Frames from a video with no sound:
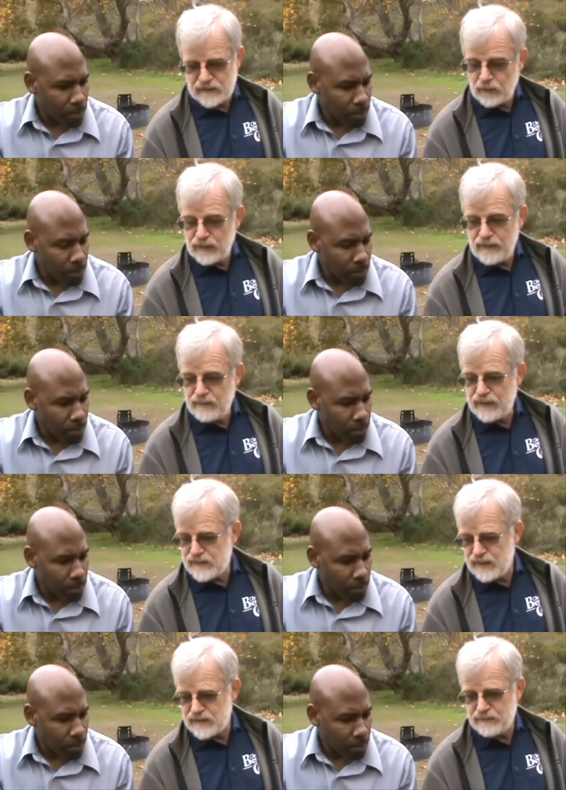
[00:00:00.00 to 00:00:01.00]
Speaker 1: so that it
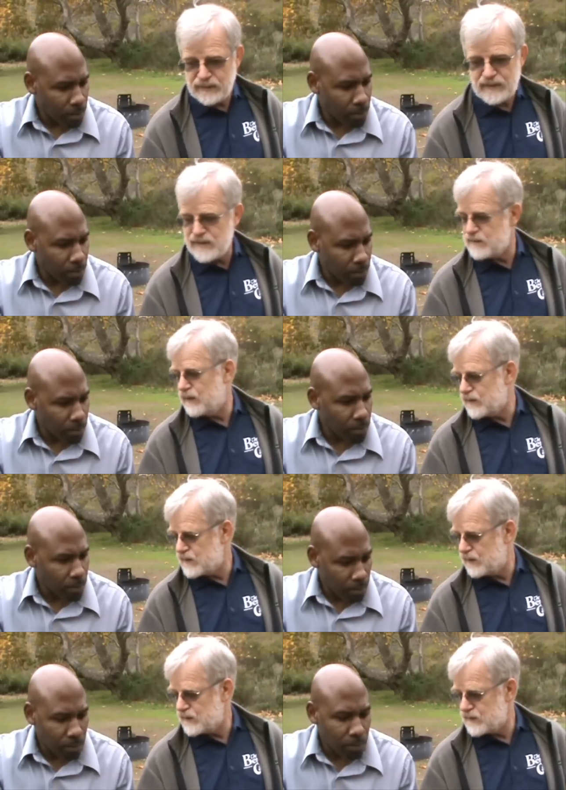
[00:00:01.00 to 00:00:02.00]
makes sense. But mm -hmm. it mm-hmm. doesn't
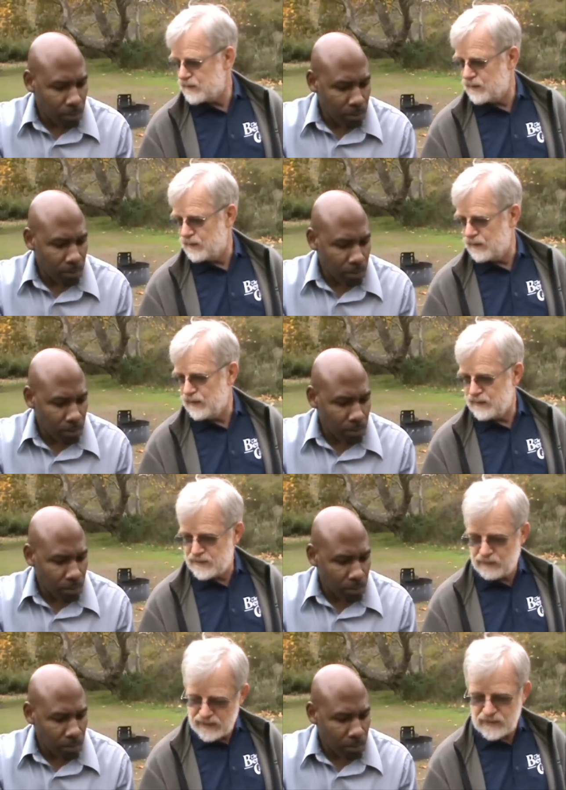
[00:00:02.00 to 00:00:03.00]
make sense, uh,
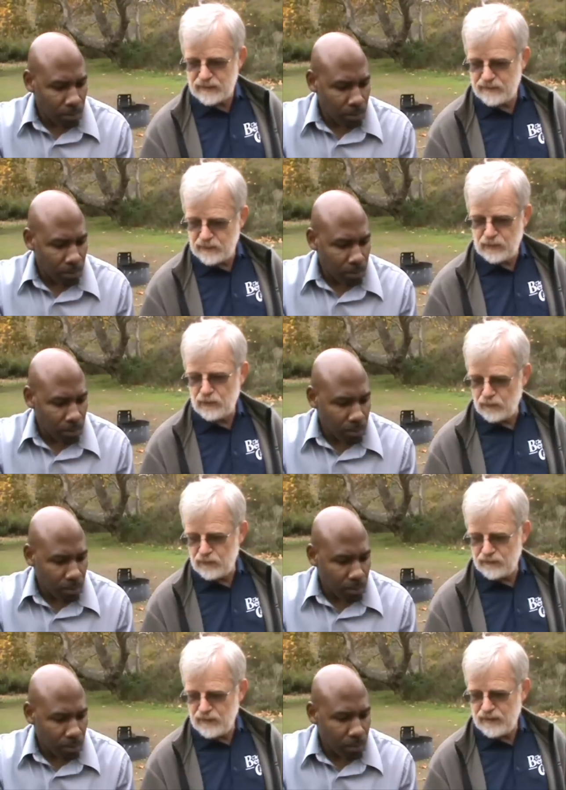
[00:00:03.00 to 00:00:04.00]
especially if you know
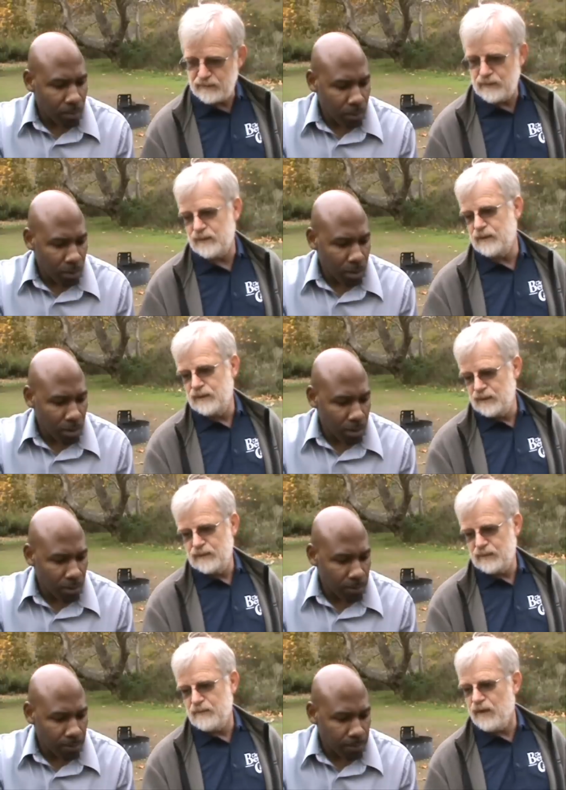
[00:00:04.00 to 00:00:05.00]
the Word of God. But, right.
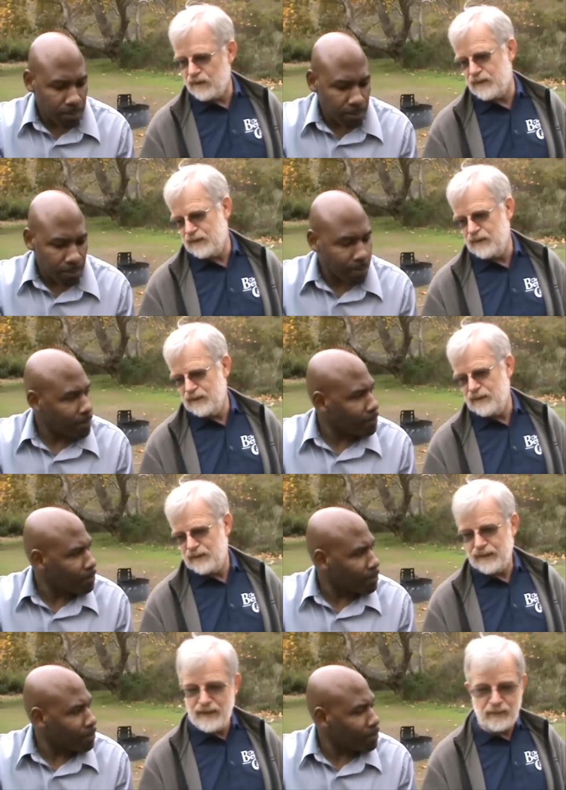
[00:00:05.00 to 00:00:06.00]
but Mark,
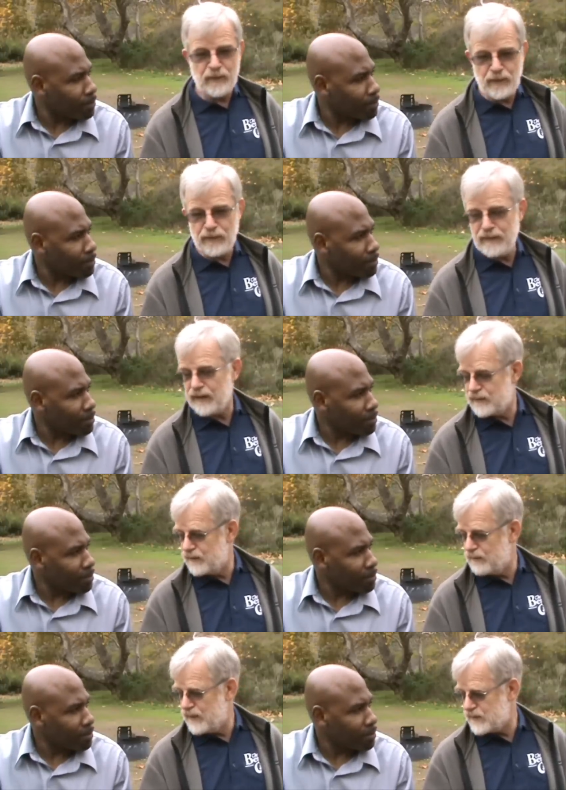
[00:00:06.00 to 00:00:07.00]
again, we're going back
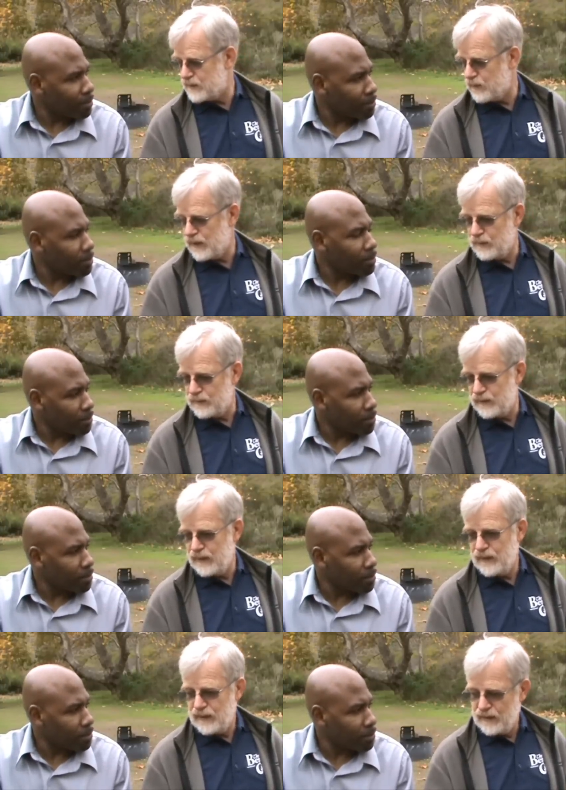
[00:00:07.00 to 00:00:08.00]
to the basic problem.
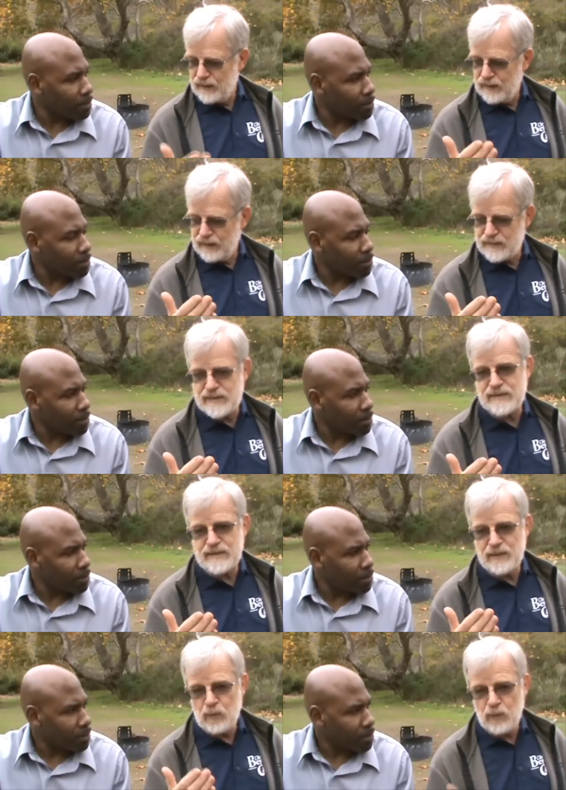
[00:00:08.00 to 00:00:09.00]
Mm-hmm.
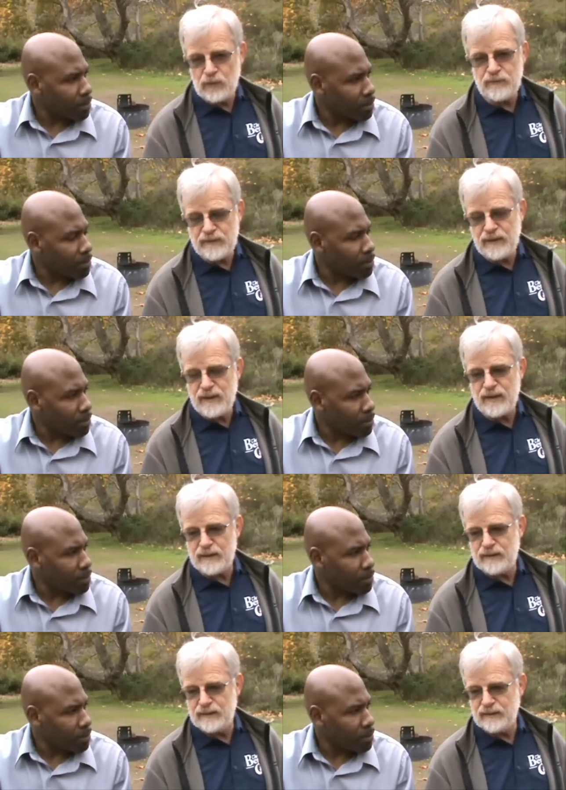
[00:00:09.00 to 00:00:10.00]
It's the Word of
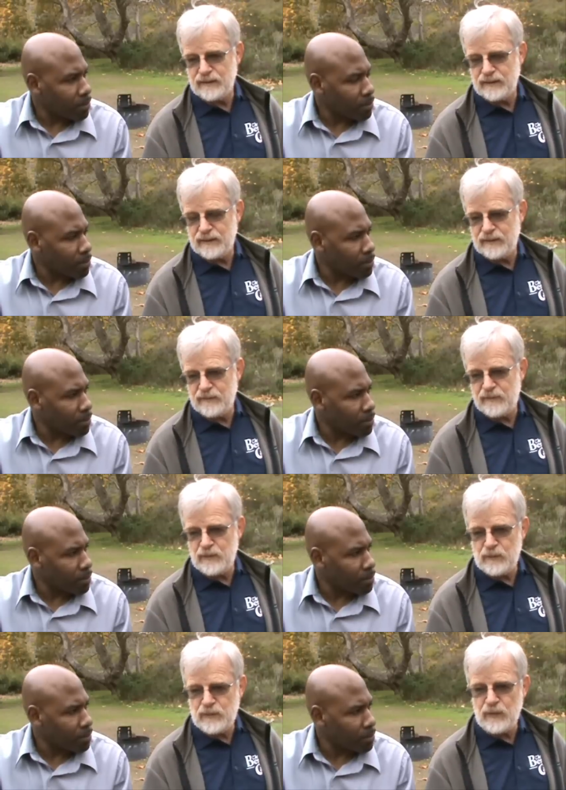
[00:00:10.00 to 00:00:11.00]
God.
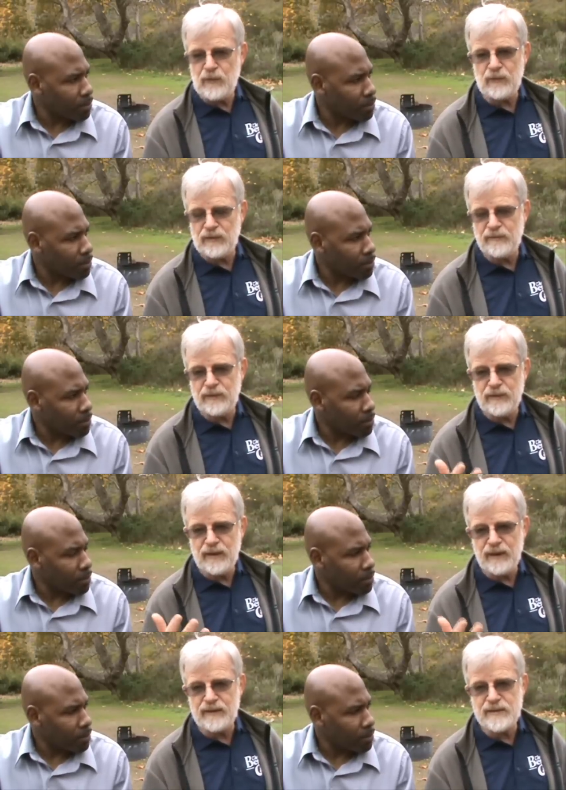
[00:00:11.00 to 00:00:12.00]
If you don't, if
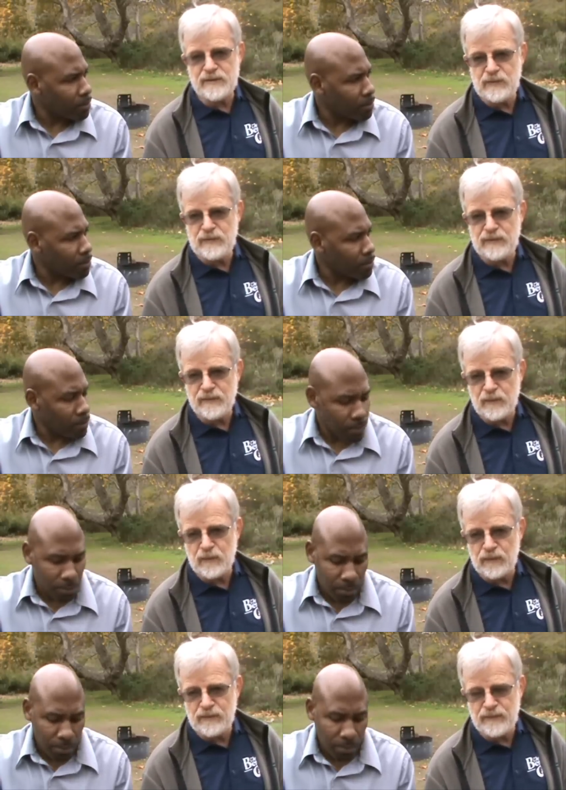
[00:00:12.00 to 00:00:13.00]
you're not a student of
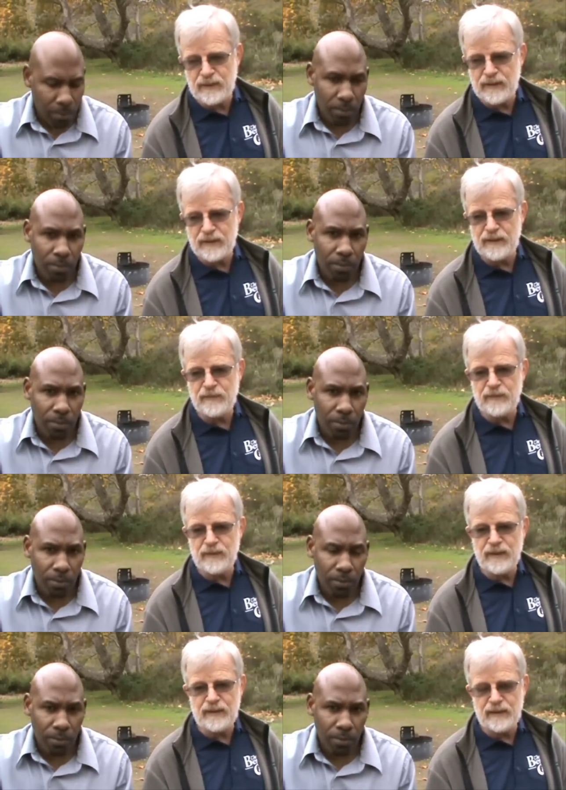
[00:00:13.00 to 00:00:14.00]
the Word of God, if
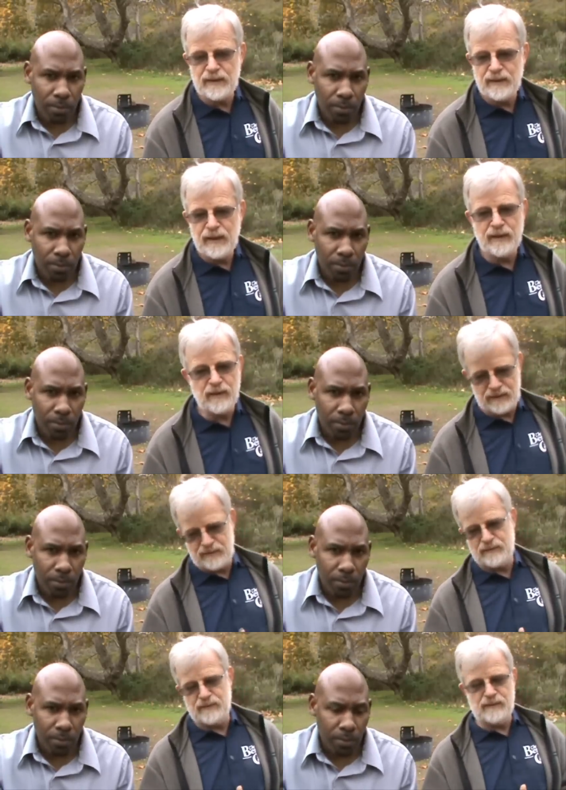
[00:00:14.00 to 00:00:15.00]
you're not, and look,